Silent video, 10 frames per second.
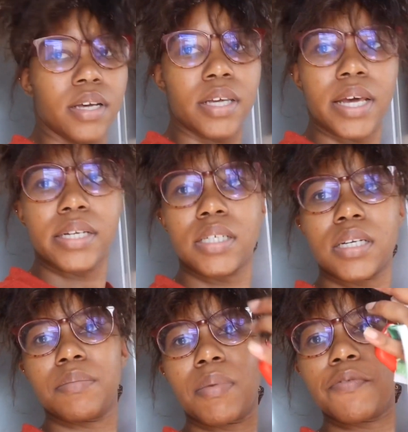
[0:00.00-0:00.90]

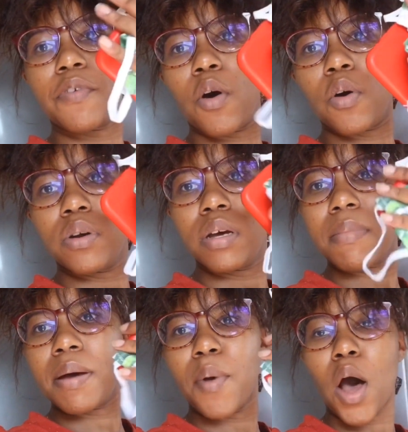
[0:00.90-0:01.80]
get my phone,
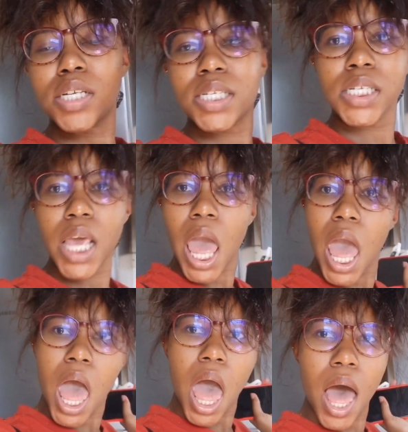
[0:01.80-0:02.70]
my mask,
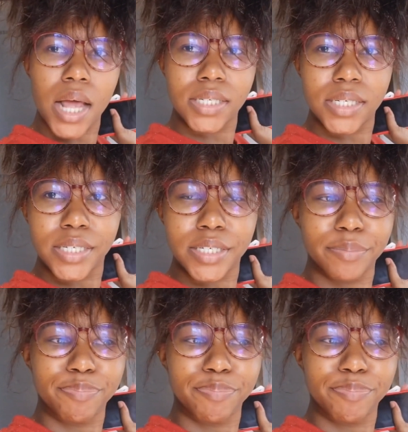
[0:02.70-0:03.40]
and